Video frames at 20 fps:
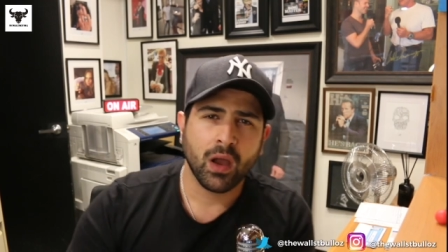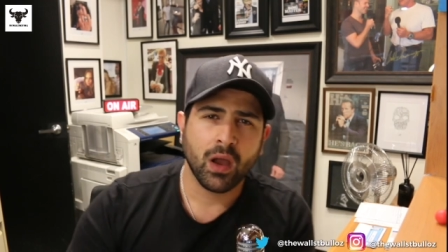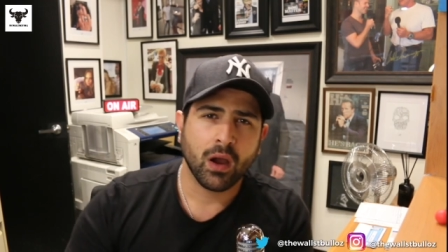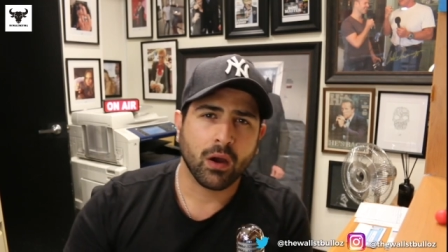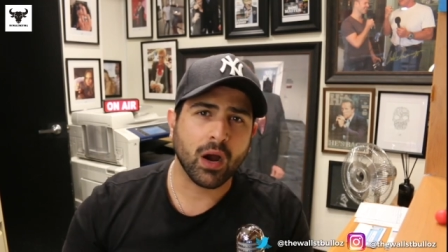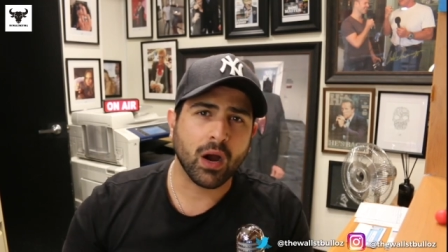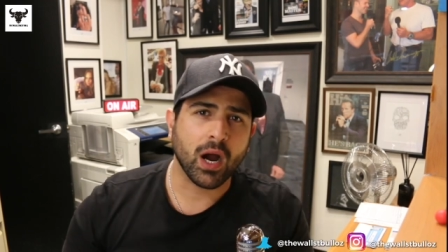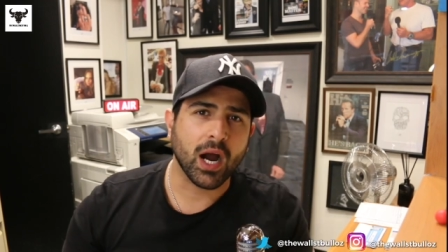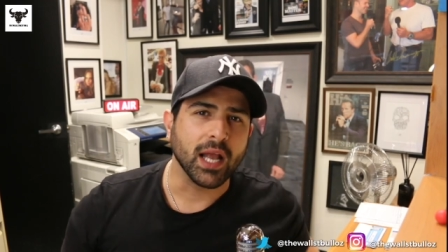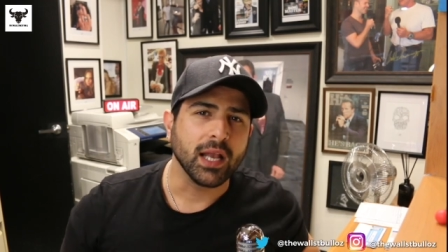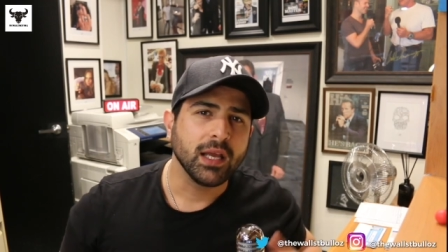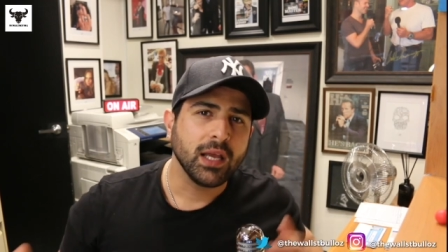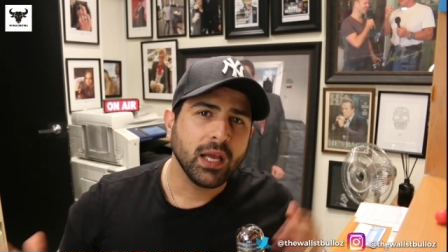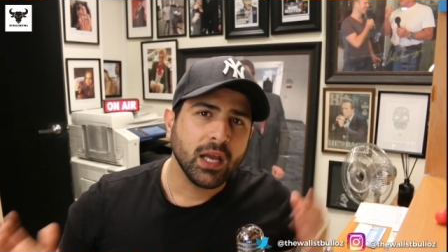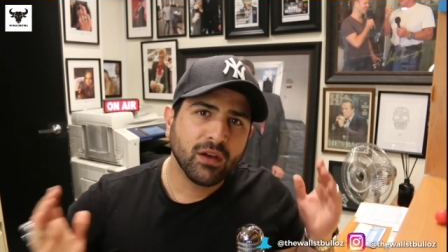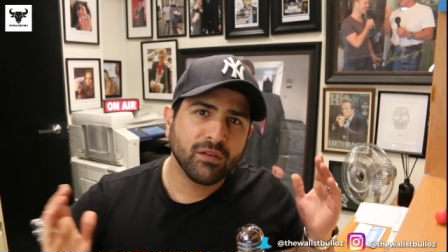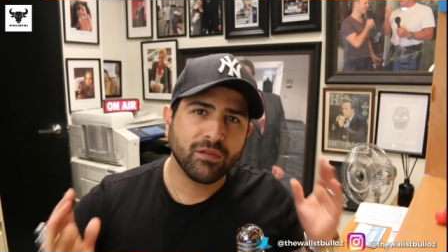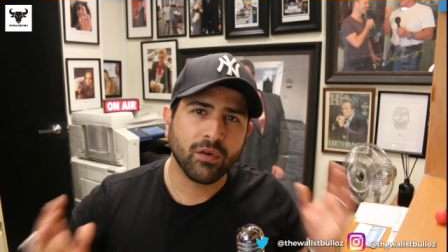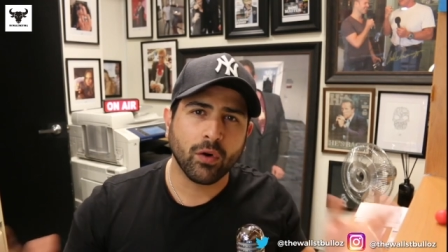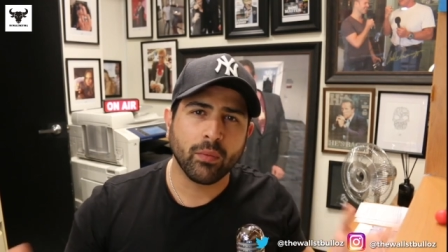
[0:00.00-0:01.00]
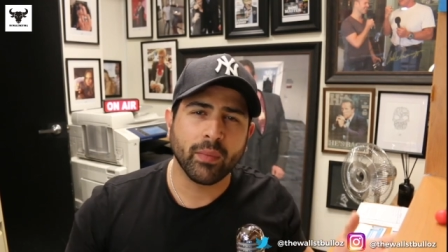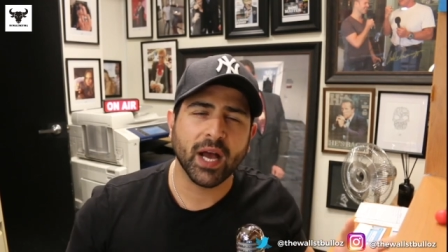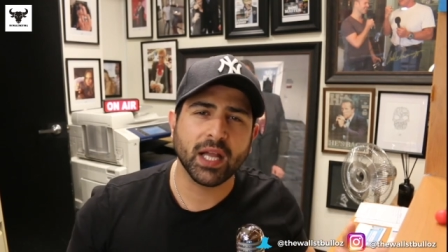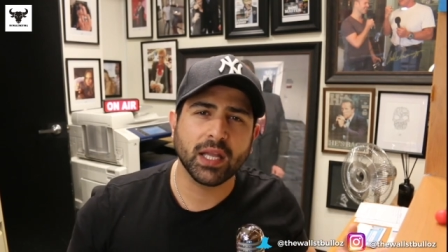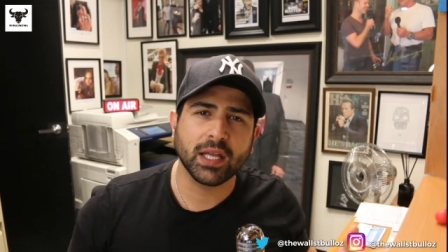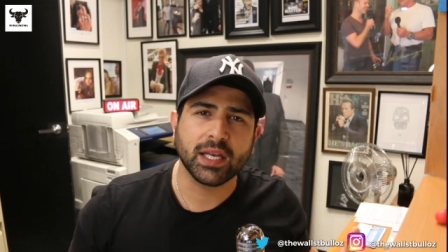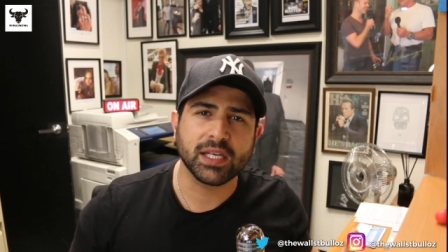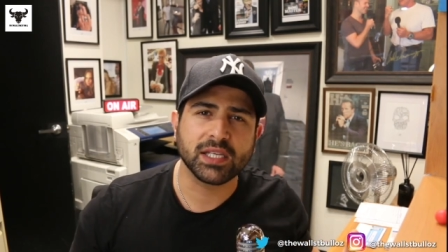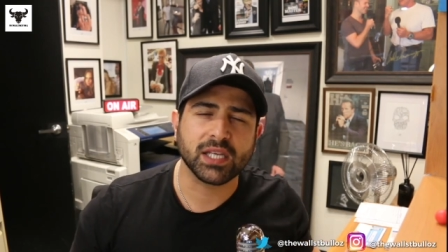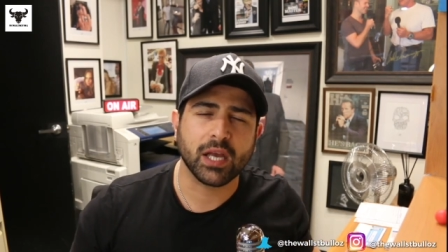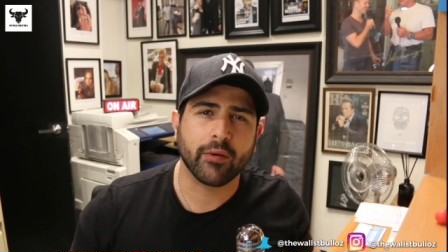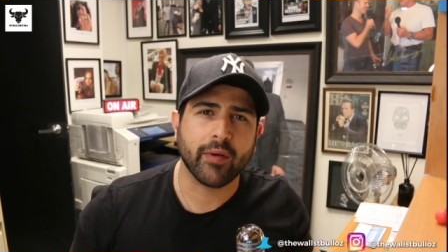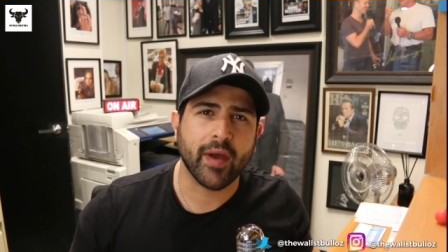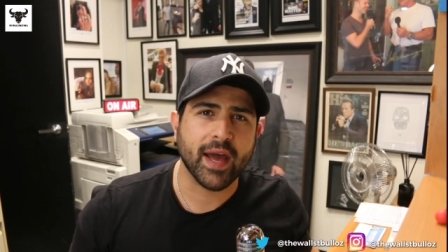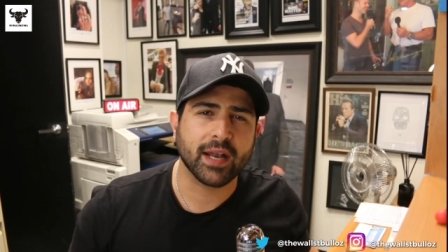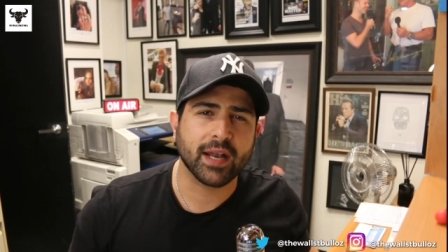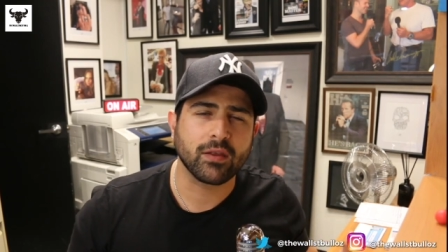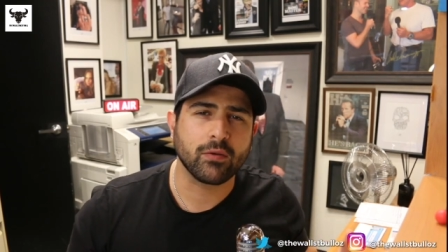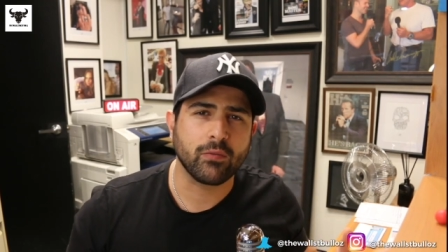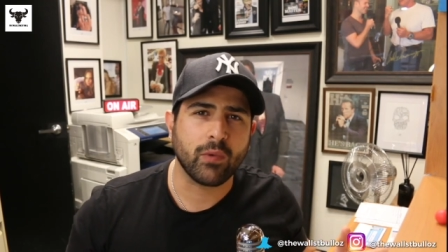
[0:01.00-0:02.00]
All right. Formalities are
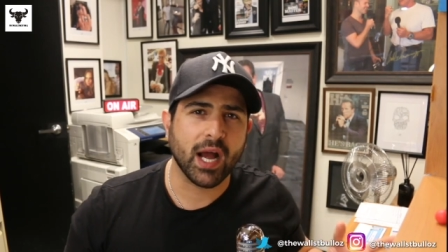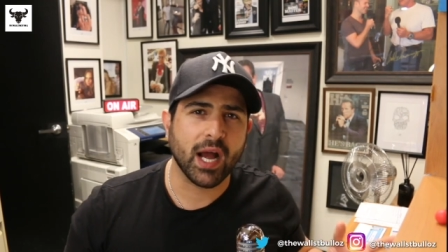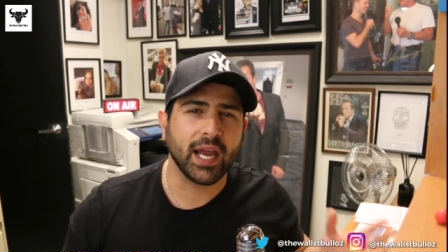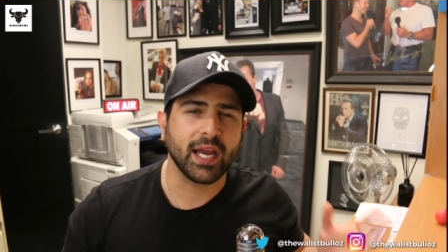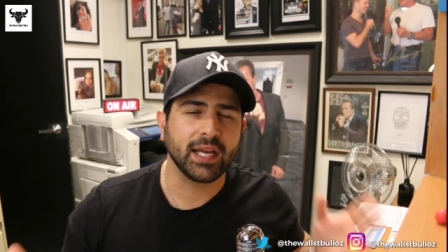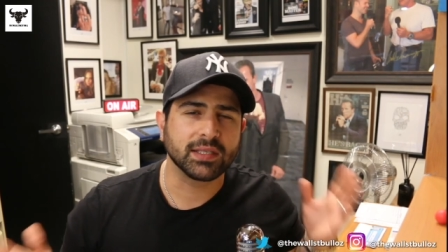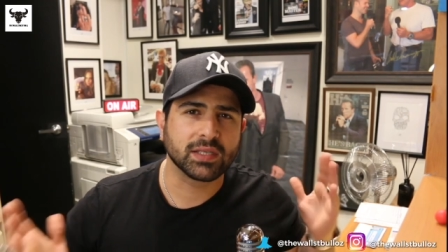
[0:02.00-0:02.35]
out of the way.